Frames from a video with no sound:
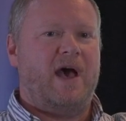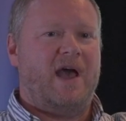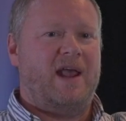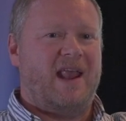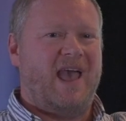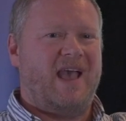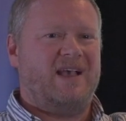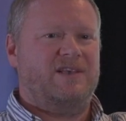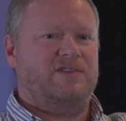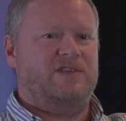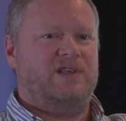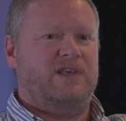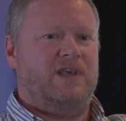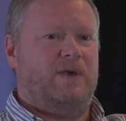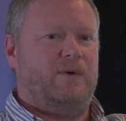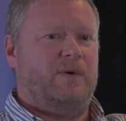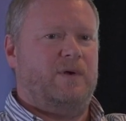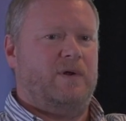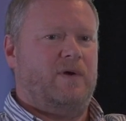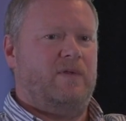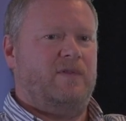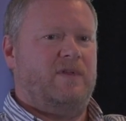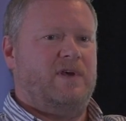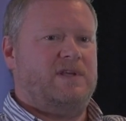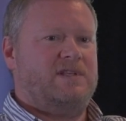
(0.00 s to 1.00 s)
and
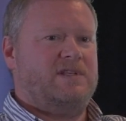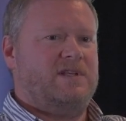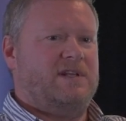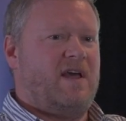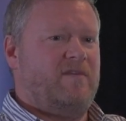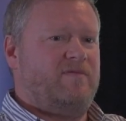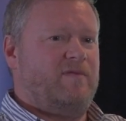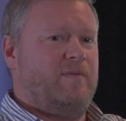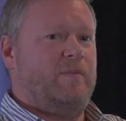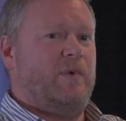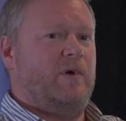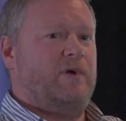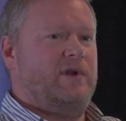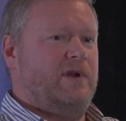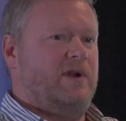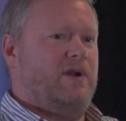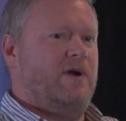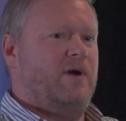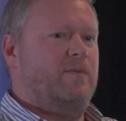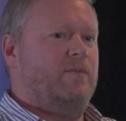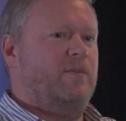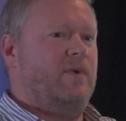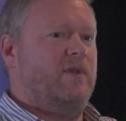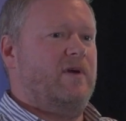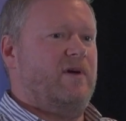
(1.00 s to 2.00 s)
executing on this and everybody
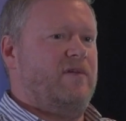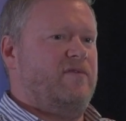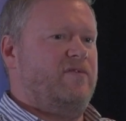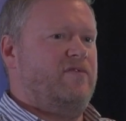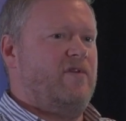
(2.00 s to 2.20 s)
knowing what that